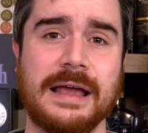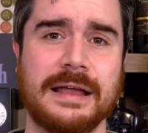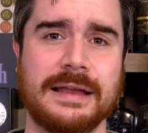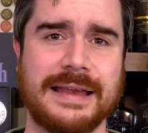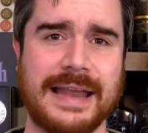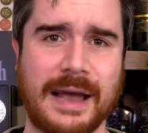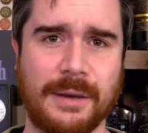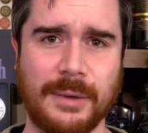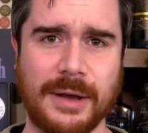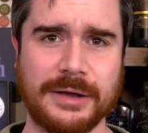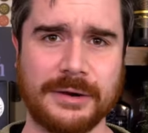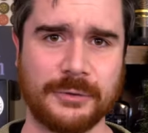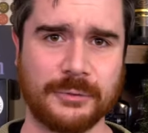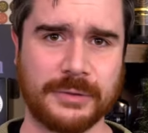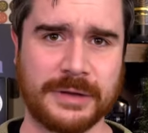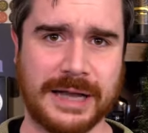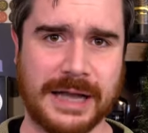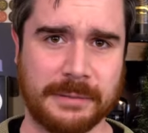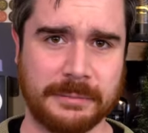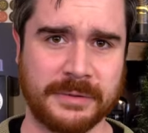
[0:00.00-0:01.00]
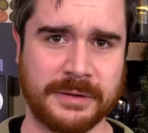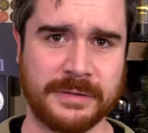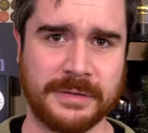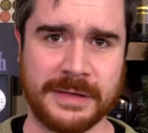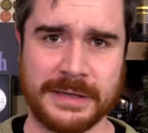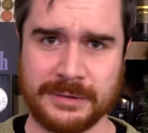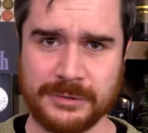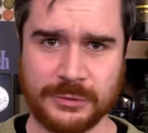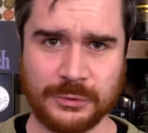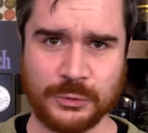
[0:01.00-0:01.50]
Now, I don't
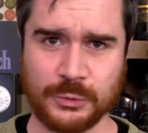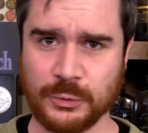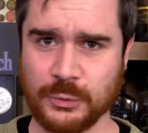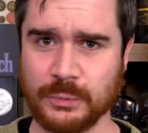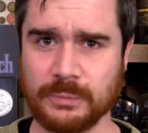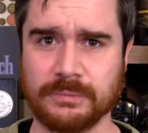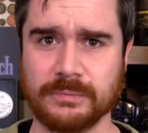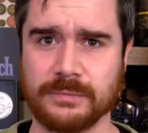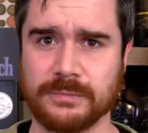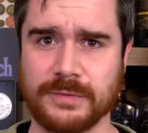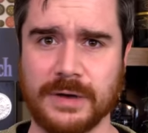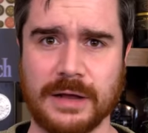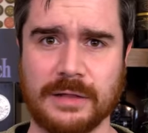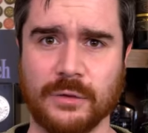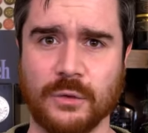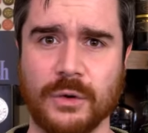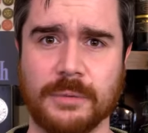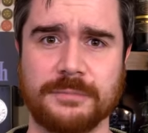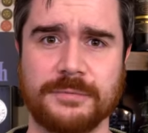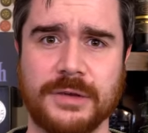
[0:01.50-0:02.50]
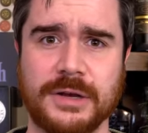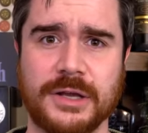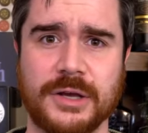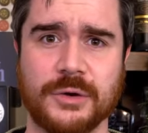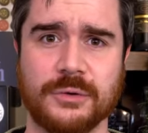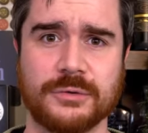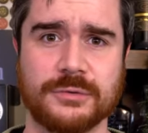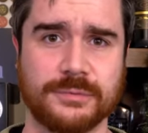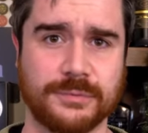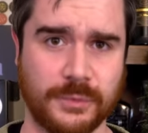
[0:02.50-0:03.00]
commonly do follow-up
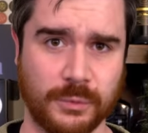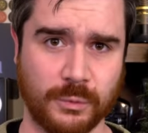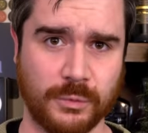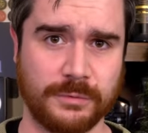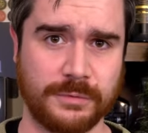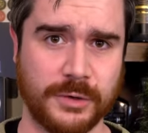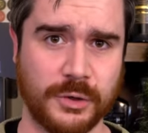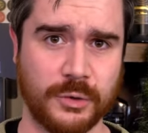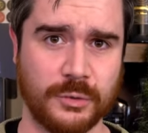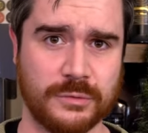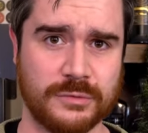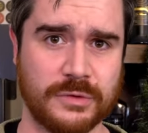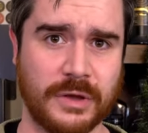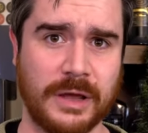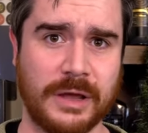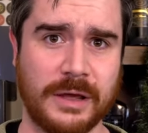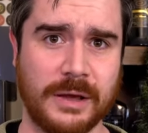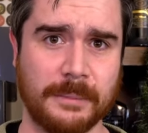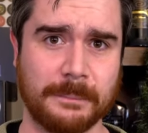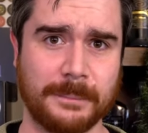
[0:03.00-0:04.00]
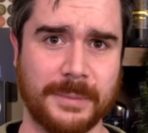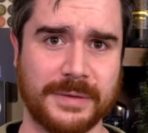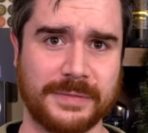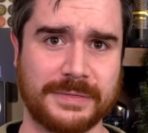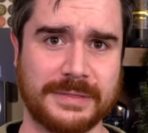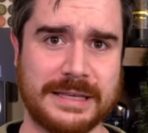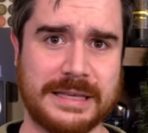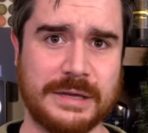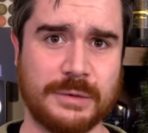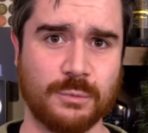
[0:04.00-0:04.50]
videos for reviews,
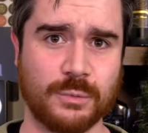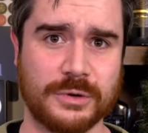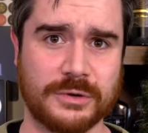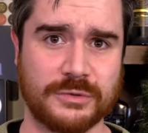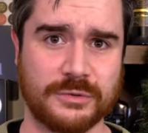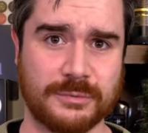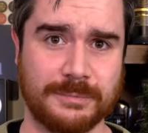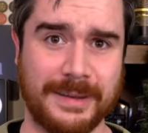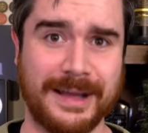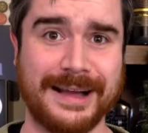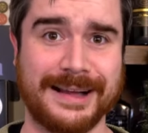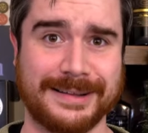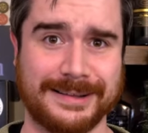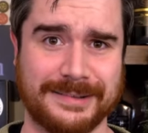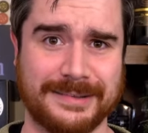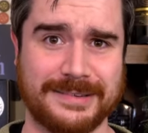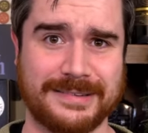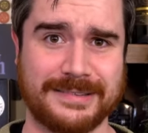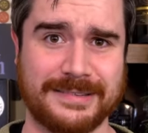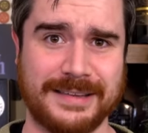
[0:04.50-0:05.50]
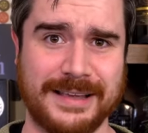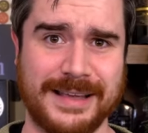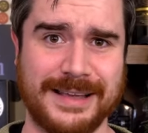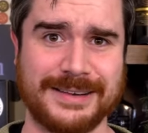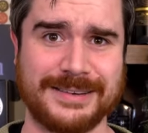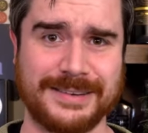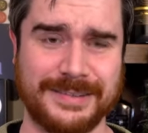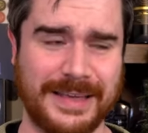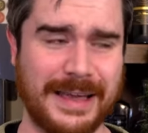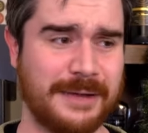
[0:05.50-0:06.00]
but the response
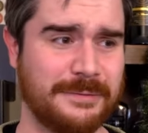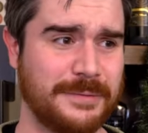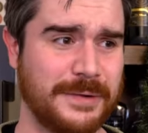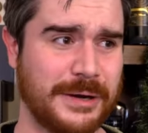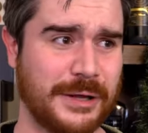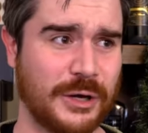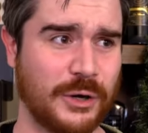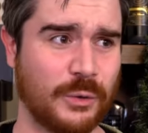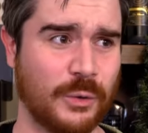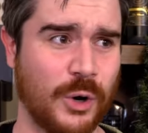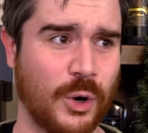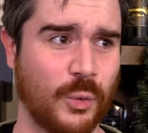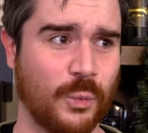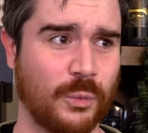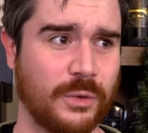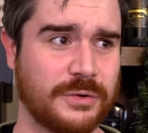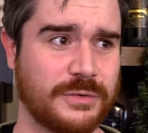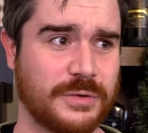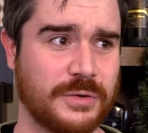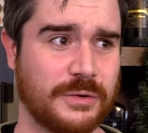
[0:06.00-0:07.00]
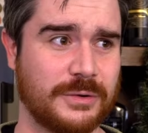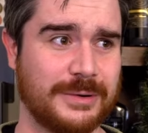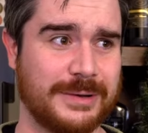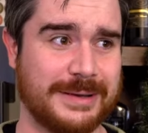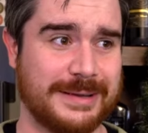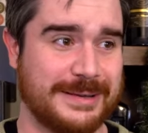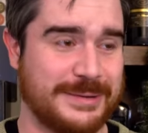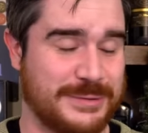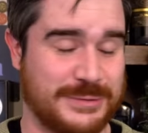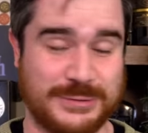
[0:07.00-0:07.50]
to that video was
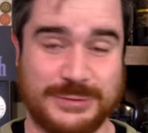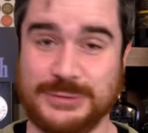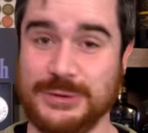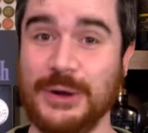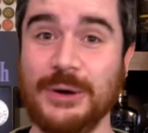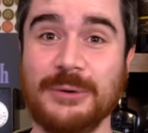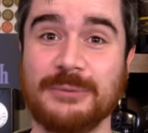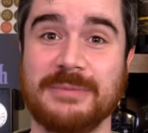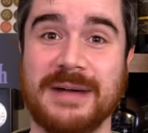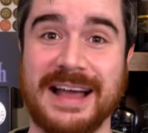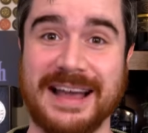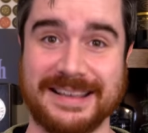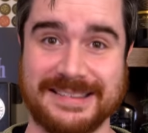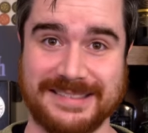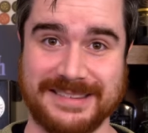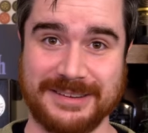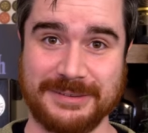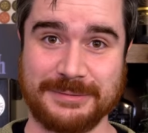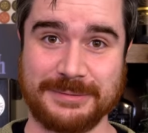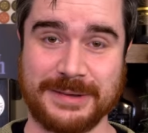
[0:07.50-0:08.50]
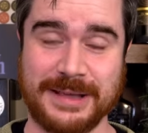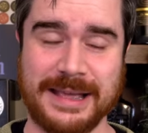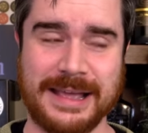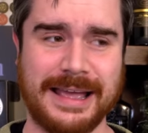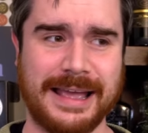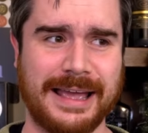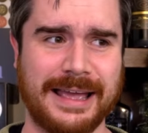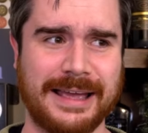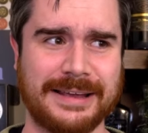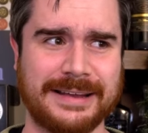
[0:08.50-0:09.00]
so massive,
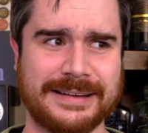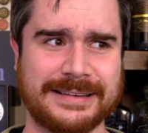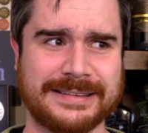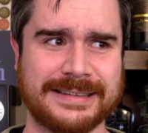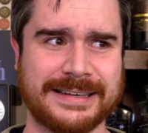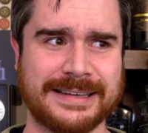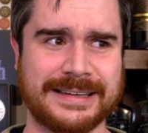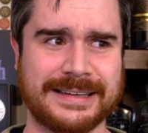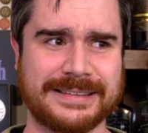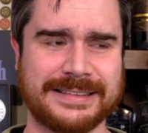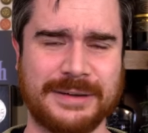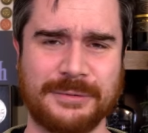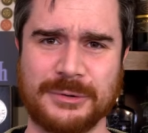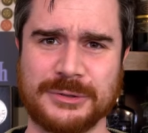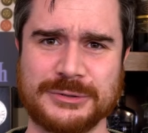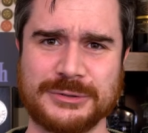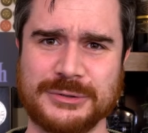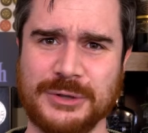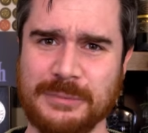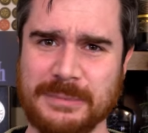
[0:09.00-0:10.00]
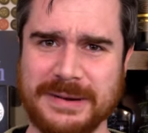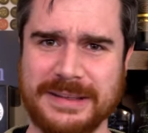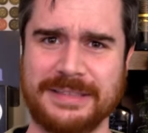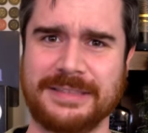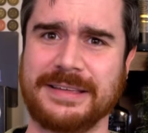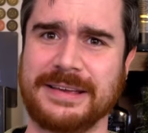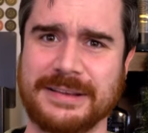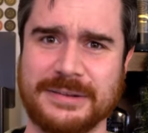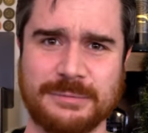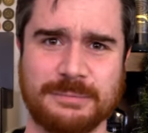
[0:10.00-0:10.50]
and there were so many
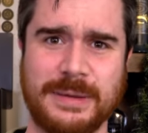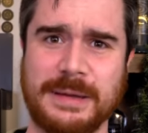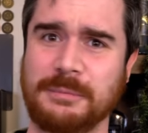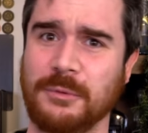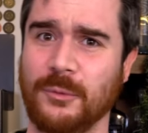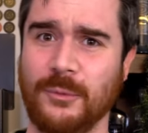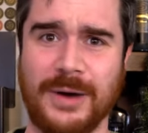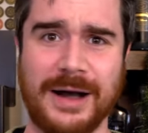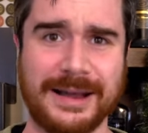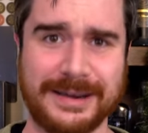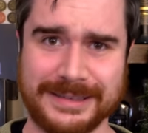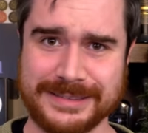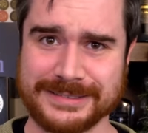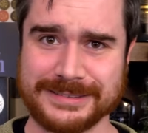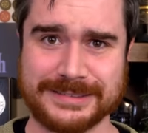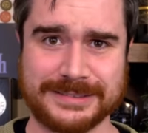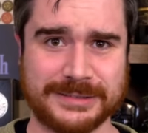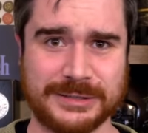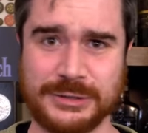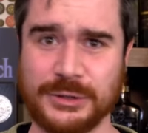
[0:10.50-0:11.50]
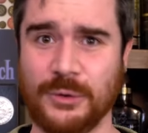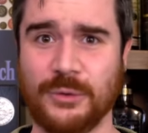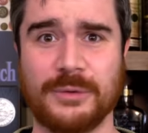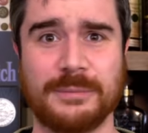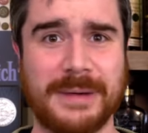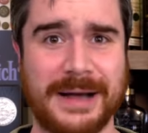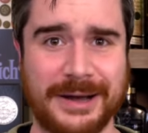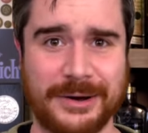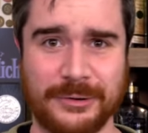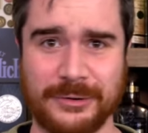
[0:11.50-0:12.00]
things people wanted to know
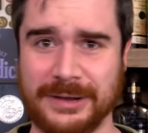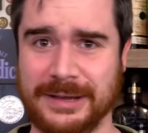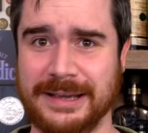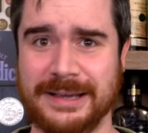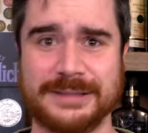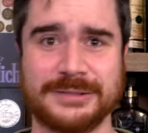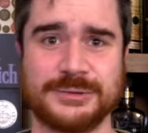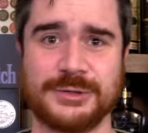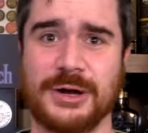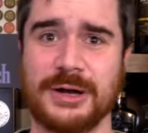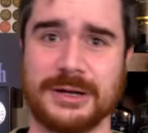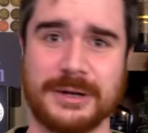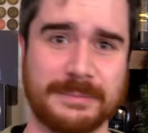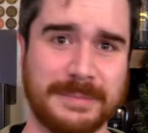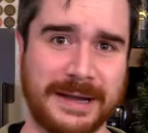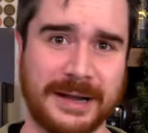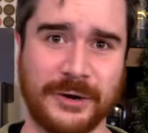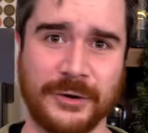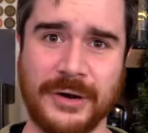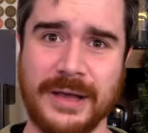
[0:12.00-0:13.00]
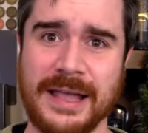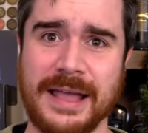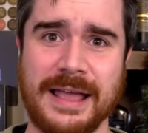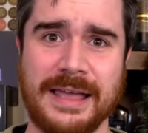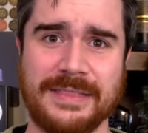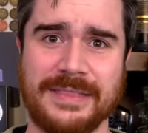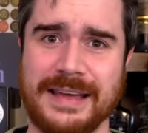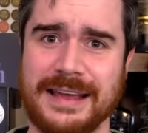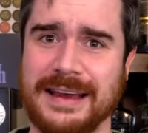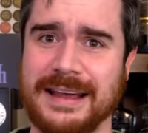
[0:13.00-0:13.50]
about and talk about
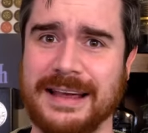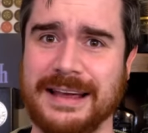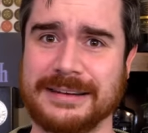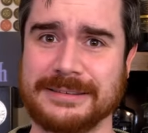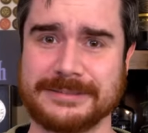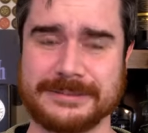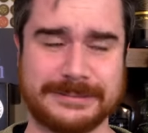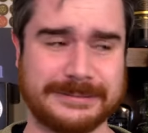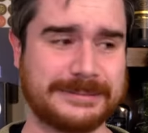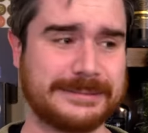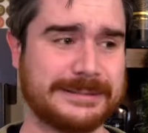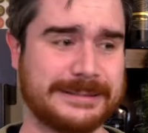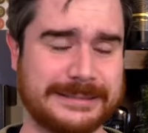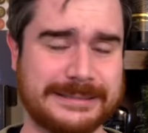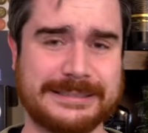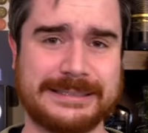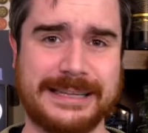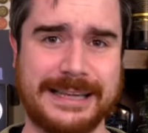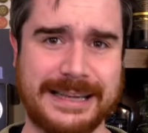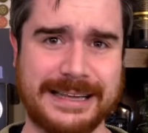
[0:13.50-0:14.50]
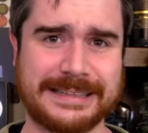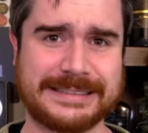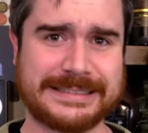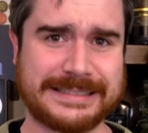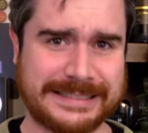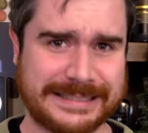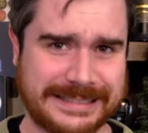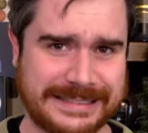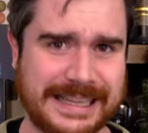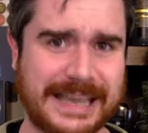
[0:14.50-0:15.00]
that
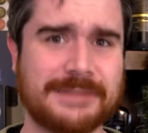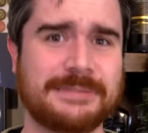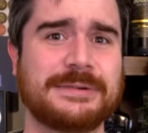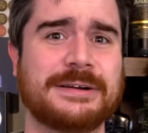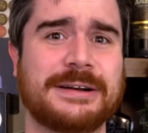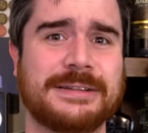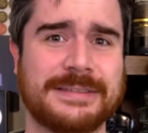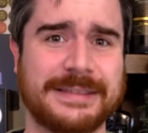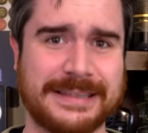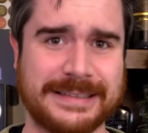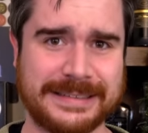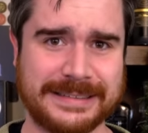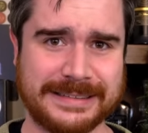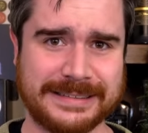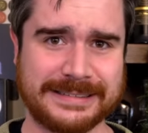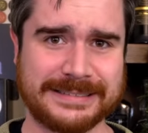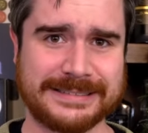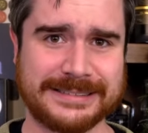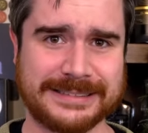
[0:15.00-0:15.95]
it definitely